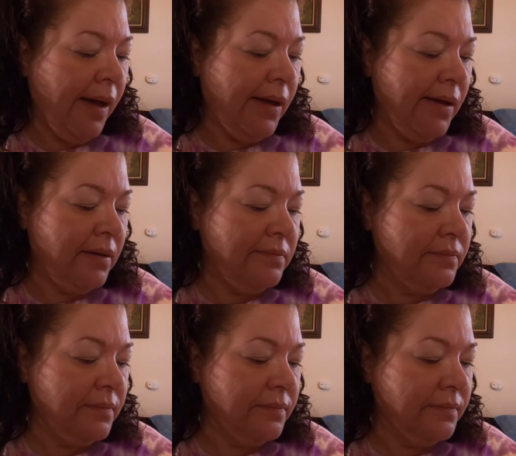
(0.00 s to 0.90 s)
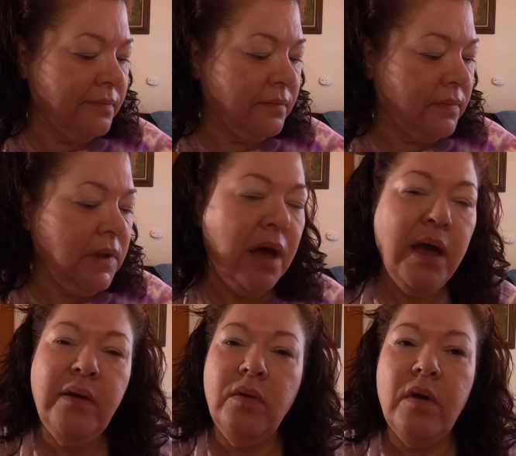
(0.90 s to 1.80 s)
Yeah,
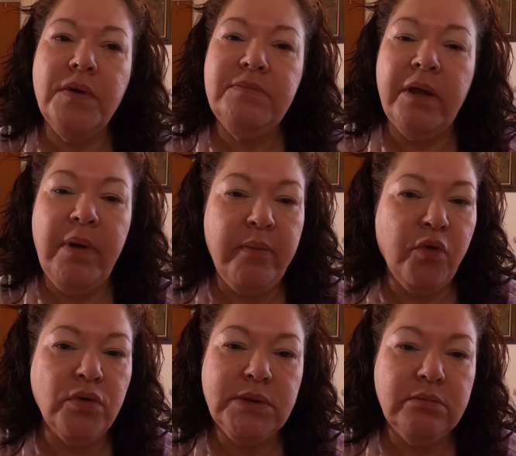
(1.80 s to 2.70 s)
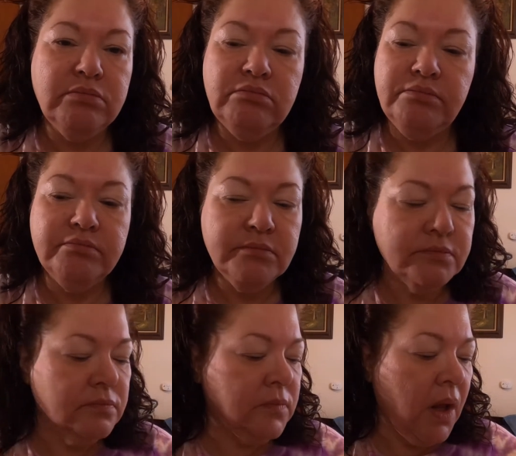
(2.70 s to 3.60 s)
I don't always play by rules.
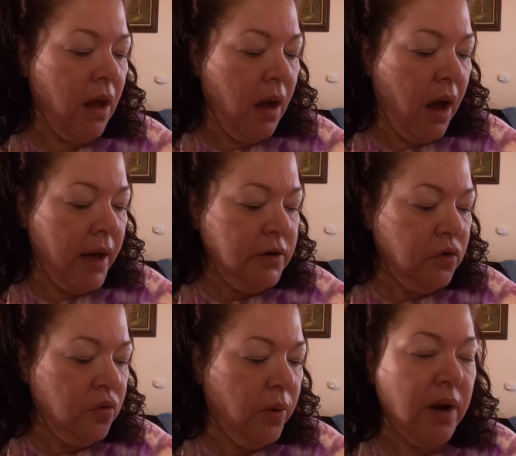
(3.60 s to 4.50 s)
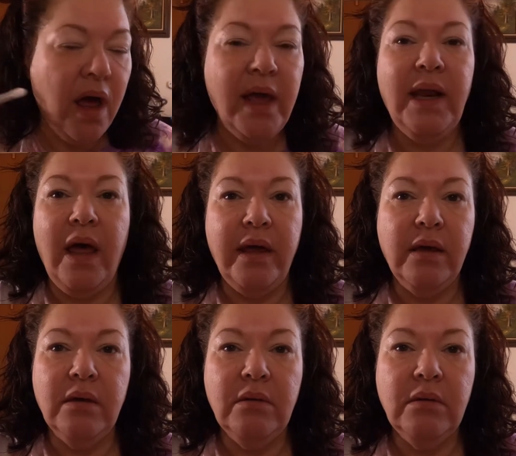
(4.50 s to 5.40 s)
I do what I
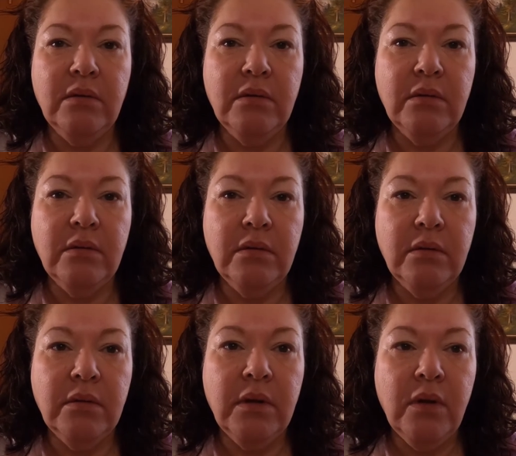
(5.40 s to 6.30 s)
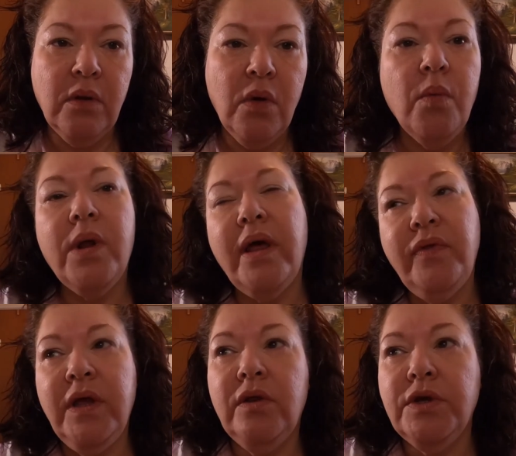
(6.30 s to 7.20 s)
like, what I
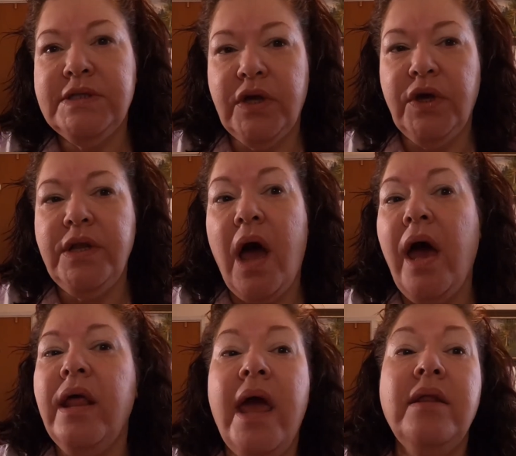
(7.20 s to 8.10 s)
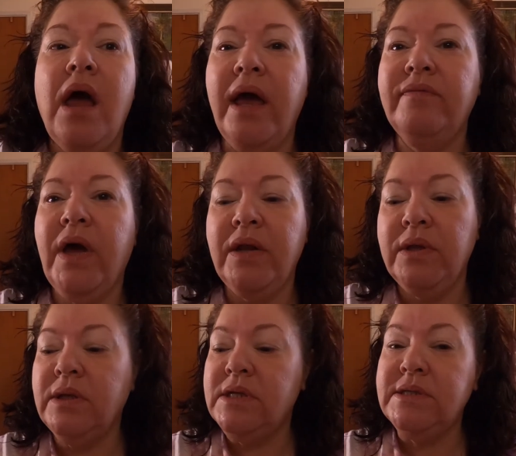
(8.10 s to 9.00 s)
think looks good. I've
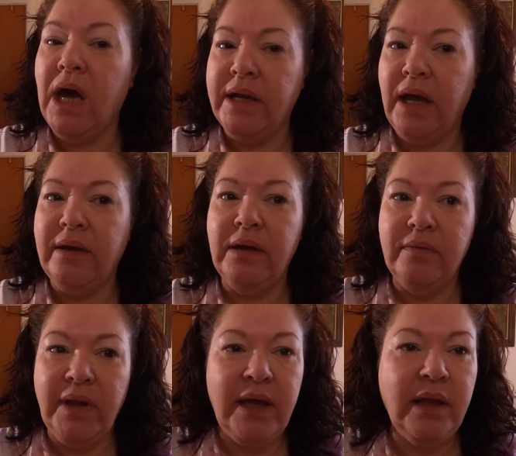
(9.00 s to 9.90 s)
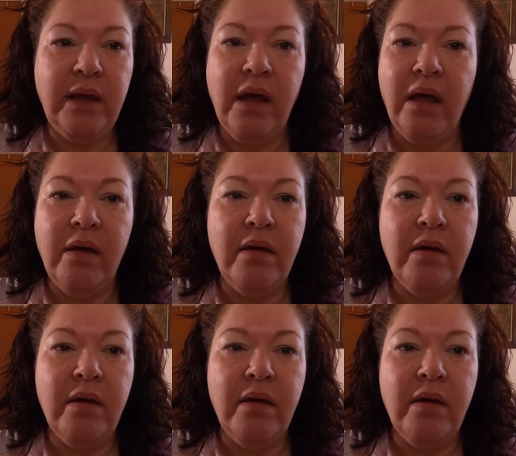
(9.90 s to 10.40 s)
gotten into tie-dye lately.